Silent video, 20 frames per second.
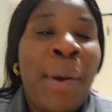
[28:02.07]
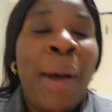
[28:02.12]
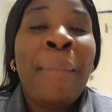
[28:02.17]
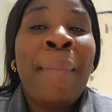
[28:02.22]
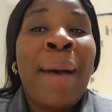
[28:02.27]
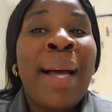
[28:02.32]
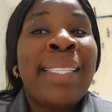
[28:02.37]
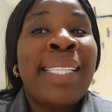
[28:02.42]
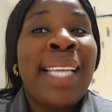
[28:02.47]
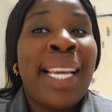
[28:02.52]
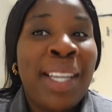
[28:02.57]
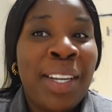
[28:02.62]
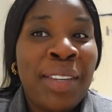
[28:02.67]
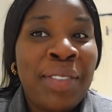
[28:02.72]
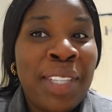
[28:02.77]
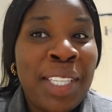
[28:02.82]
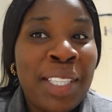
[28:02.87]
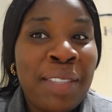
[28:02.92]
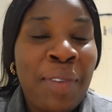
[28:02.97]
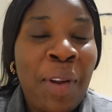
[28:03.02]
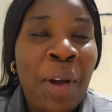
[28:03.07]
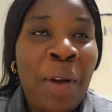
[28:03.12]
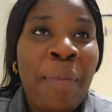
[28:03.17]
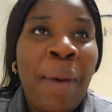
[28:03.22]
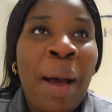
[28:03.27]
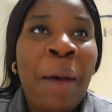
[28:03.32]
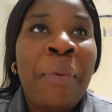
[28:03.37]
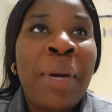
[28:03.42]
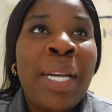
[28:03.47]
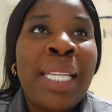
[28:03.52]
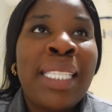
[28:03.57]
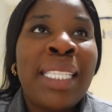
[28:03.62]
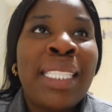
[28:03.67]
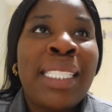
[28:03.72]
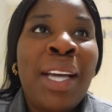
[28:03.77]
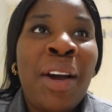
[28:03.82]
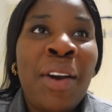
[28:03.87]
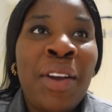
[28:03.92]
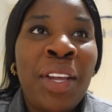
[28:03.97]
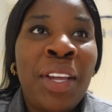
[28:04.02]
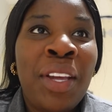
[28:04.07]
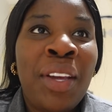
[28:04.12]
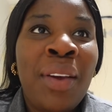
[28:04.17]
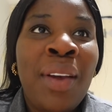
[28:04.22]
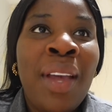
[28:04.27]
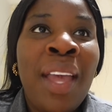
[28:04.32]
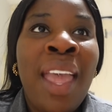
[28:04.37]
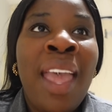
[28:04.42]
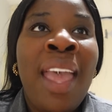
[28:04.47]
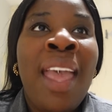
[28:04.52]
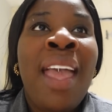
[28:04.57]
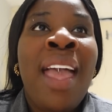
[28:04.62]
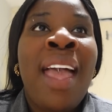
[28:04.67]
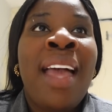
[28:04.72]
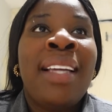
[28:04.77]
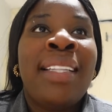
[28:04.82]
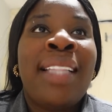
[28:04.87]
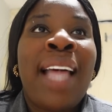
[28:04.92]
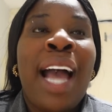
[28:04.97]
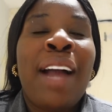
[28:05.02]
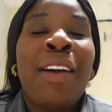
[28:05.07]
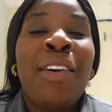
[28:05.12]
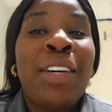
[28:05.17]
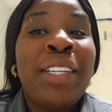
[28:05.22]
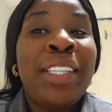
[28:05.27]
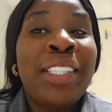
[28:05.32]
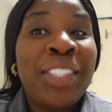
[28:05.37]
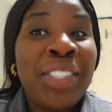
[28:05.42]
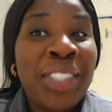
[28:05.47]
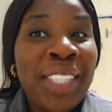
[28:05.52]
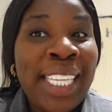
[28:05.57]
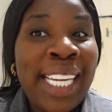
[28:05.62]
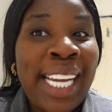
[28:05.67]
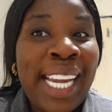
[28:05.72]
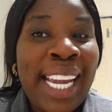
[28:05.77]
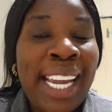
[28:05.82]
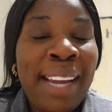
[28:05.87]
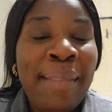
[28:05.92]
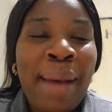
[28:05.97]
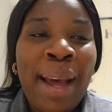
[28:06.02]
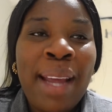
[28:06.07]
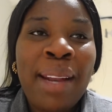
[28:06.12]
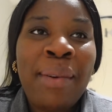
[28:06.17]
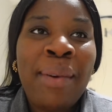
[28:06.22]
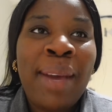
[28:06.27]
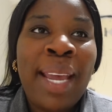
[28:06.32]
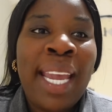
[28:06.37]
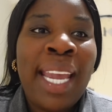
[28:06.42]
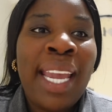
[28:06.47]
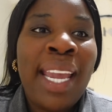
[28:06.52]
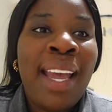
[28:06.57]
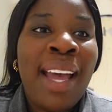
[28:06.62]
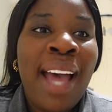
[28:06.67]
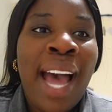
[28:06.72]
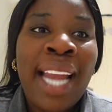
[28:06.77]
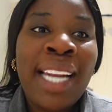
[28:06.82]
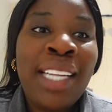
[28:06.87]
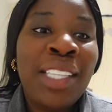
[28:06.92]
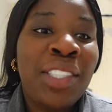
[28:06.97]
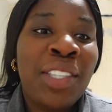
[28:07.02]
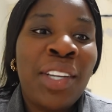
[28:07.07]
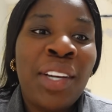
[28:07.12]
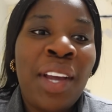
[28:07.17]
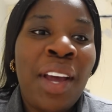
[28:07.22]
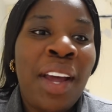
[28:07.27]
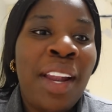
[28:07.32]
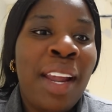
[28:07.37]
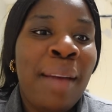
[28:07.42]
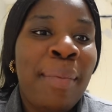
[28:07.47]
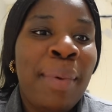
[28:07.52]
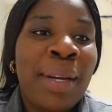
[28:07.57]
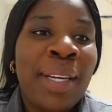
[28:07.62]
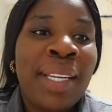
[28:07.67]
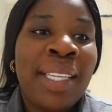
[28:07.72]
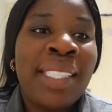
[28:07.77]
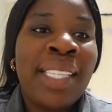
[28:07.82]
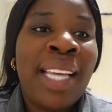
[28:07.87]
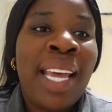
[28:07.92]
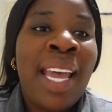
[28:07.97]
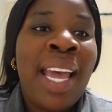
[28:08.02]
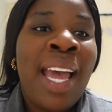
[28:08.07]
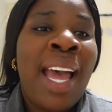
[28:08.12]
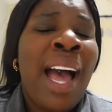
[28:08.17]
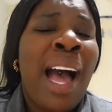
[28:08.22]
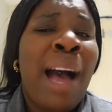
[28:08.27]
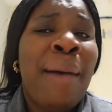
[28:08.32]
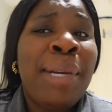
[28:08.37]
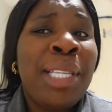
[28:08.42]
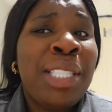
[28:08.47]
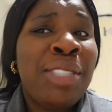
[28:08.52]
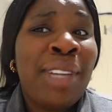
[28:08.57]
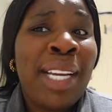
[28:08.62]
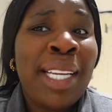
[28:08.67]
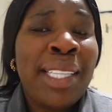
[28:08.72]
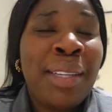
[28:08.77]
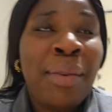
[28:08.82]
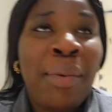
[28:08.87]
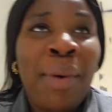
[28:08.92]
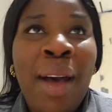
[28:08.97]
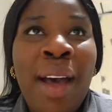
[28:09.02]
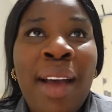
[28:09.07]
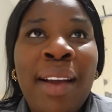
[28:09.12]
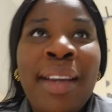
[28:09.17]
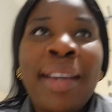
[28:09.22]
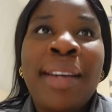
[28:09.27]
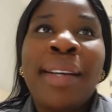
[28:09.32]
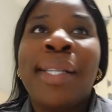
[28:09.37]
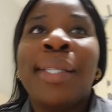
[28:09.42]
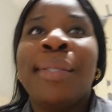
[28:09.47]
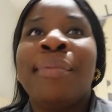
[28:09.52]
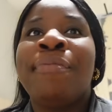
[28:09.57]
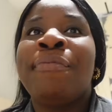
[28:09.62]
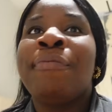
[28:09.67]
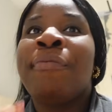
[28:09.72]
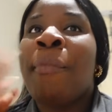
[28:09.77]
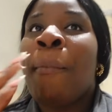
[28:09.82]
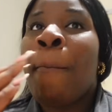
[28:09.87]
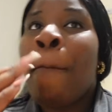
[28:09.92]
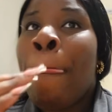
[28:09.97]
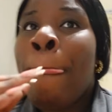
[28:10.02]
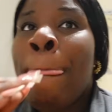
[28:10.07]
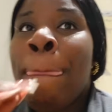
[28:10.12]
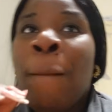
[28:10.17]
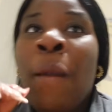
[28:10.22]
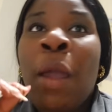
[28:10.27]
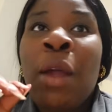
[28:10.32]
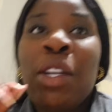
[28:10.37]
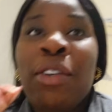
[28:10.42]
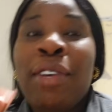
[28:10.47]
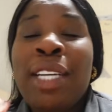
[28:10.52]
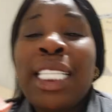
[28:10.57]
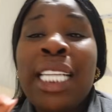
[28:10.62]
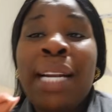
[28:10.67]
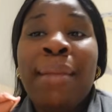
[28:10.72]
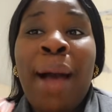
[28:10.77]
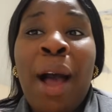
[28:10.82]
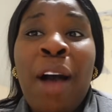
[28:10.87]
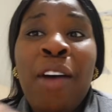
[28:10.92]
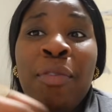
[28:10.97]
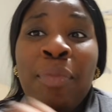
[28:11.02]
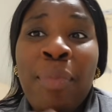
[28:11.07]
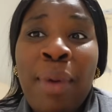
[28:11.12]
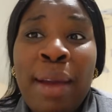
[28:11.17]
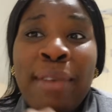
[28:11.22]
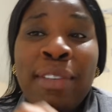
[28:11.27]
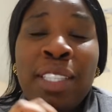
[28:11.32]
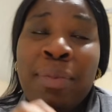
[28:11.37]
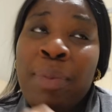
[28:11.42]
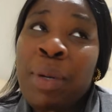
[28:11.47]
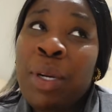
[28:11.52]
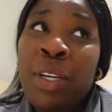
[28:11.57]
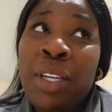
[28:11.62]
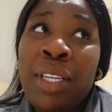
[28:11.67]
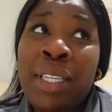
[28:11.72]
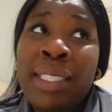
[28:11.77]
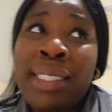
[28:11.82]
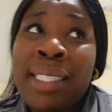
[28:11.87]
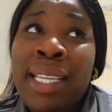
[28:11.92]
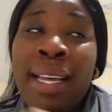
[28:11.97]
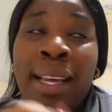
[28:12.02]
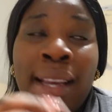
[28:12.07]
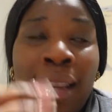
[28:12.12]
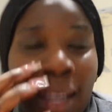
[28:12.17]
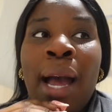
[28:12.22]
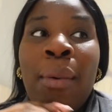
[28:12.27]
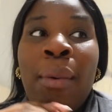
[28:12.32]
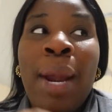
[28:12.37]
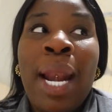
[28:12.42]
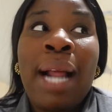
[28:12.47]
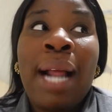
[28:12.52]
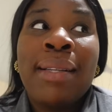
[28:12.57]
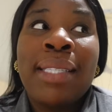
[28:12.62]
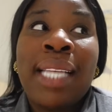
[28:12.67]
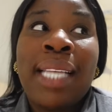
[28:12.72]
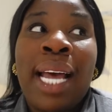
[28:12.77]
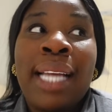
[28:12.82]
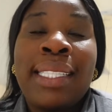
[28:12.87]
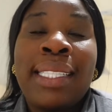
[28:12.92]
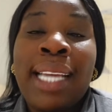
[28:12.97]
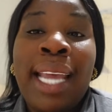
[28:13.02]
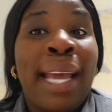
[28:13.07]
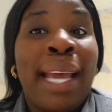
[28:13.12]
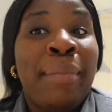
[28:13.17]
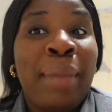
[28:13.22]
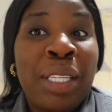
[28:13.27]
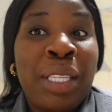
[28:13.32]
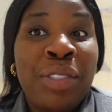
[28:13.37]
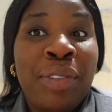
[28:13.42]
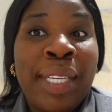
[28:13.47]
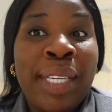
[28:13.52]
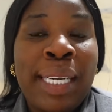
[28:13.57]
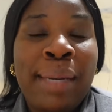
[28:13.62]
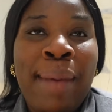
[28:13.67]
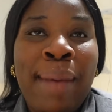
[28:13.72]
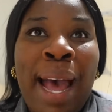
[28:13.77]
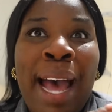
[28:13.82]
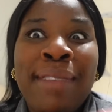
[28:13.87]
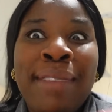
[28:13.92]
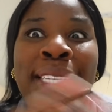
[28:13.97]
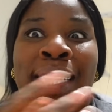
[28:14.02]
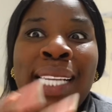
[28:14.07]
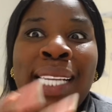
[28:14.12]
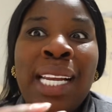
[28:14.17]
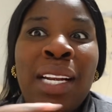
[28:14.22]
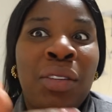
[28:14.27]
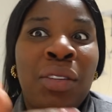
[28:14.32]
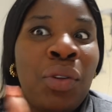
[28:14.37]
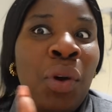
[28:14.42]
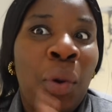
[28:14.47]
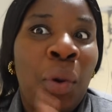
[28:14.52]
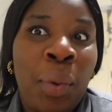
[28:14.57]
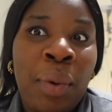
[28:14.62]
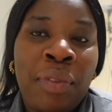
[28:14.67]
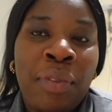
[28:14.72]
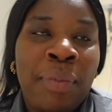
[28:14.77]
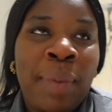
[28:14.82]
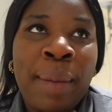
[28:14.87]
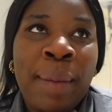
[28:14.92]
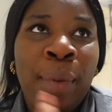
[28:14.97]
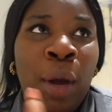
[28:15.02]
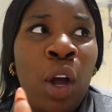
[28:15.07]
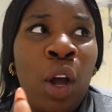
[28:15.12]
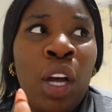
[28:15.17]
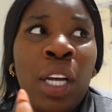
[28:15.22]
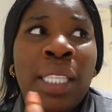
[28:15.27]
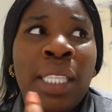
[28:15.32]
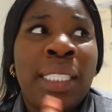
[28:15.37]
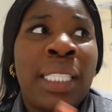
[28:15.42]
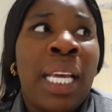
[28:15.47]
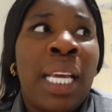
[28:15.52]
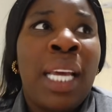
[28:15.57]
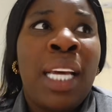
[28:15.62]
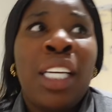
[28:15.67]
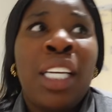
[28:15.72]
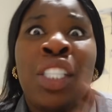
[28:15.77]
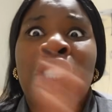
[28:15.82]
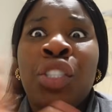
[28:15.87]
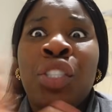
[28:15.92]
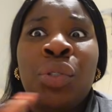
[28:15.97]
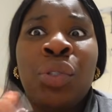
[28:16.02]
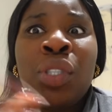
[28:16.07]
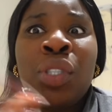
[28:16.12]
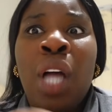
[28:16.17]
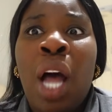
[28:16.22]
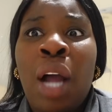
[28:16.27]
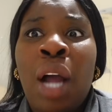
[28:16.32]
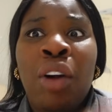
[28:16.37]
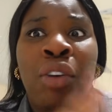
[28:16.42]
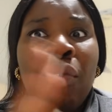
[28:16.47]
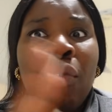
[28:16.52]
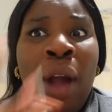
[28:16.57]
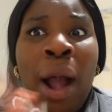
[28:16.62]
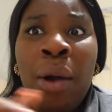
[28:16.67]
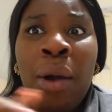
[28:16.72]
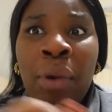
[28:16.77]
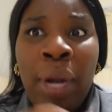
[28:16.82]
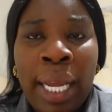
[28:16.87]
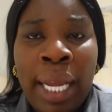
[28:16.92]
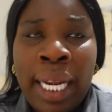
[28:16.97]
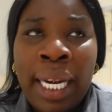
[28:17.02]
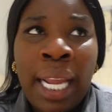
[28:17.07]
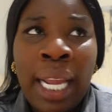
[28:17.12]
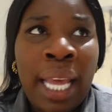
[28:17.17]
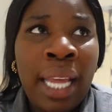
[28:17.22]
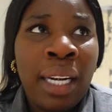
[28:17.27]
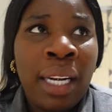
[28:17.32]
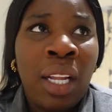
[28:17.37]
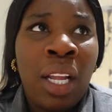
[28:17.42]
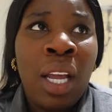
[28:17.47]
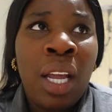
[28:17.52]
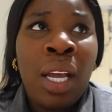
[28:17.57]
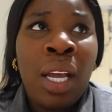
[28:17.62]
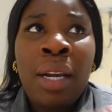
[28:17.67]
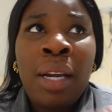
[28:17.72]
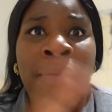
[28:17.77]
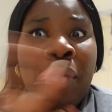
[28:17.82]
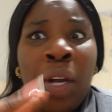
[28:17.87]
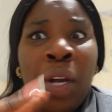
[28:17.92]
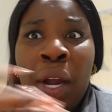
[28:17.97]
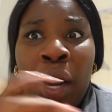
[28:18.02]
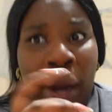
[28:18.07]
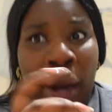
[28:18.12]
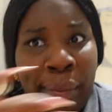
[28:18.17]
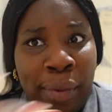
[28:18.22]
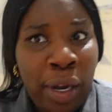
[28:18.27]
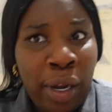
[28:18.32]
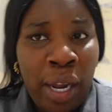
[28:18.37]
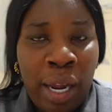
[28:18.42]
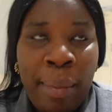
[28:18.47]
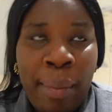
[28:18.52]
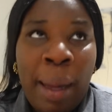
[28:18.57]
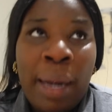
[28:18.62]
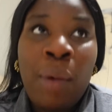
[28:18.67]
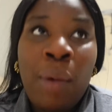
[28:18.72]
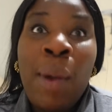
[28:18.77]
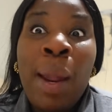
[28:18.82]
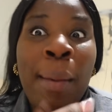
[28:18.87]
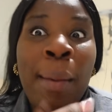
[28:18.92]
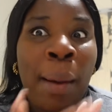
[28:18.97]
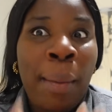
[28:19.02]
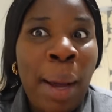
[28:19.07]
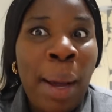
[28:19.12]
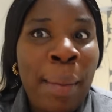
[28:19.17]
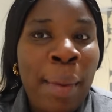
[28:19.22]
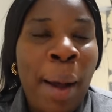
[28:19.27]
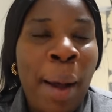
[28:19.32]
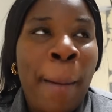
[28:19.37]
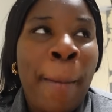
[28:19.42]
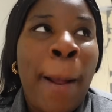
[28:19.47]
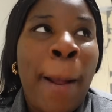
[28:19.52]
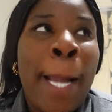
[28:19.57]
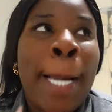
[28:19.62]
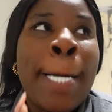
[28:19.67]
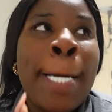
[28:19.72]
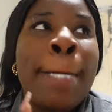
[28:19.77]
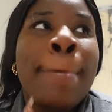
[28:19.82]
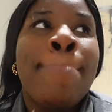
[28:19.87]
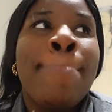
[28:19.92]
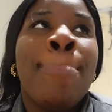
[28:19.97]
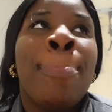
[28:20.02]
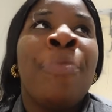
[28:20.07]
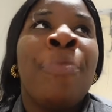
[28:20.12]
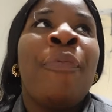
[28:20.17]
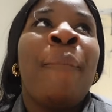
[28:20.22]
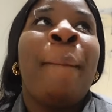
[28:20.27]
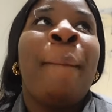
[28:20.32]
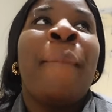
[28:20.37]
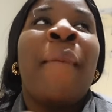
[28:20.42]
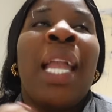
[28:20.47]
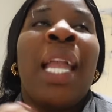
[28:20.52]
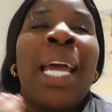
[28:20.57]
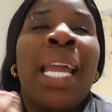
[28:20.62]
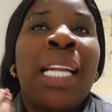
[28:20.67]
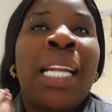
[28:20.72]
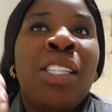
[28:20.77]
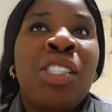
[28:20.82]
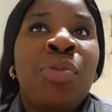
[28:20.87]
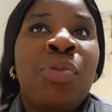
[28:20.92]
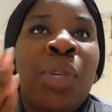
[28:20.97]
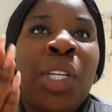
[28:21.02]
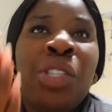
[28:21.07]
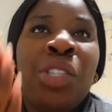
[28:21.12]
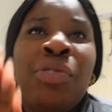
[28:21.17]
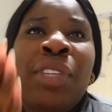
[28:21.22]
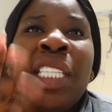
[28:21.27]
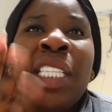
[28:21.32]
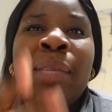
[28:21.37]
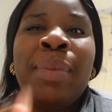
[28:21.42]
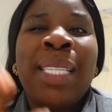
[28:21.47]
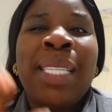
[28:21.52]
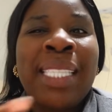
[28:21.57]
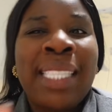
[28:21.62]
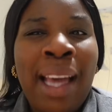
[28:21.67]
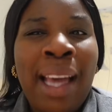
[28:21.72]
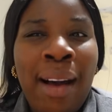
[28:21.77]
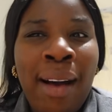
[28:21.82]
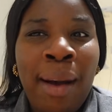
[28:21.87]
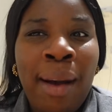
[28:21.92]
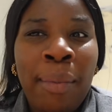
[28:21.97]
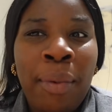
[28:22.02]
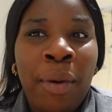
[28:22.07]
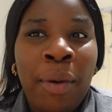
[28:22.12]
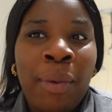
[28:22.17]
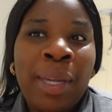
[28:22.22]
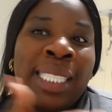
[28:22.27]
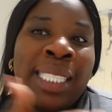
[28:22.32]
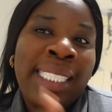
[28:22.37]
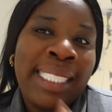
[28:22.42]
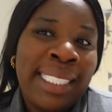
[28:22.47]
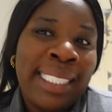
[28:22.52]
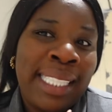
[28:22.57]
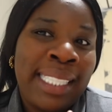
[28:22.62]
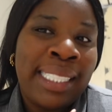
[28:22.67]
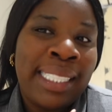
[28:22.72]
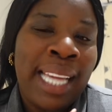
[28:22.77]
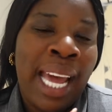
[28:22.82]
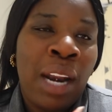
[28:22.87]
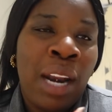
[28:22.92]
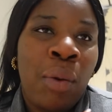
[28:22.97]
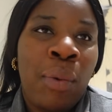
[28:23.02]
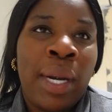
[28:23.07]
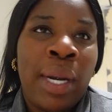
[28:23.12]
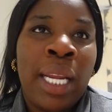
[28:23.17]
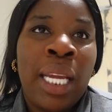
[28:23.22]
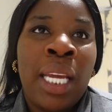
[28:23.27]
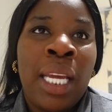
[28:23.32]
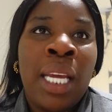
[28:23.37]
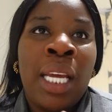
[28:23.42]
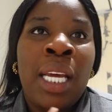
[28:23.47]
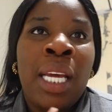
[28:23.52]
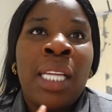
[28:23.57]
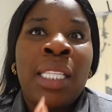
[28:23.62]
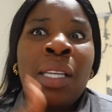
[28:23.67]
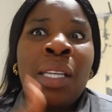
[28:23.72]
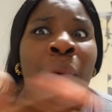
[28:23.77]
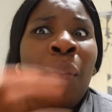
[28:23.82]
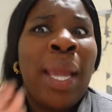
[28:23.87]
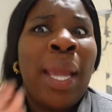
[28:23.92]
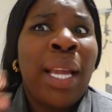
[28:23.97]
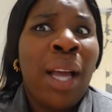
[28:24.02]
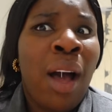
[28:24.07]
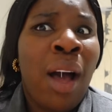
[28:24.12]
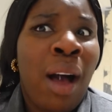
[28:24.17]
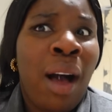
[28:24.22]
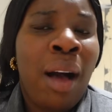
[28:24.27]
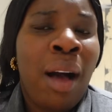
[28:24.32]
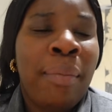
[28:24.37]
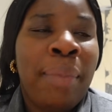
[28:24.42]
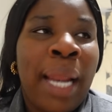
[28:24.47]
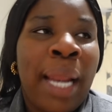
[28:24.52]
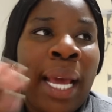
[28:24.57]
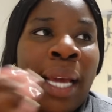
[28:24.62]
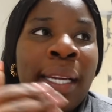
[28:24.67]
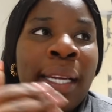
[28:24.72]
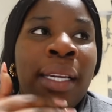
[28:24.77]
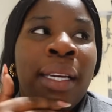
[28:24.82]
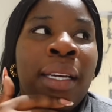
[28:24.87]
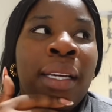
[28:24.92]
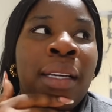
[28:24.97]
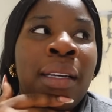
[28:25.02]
I'm about to end off this vlog, but I wanted to tell you that I got the tree, by the way. I didn't show you earlier because I went straight to work. The reason I'm out of breath is because I went outside to get my tree, but I have to take the dog with me because she'll start growling and I wake my mum up. And I just want the tree to be set up when she sees it. I don't want it to wake her up, like.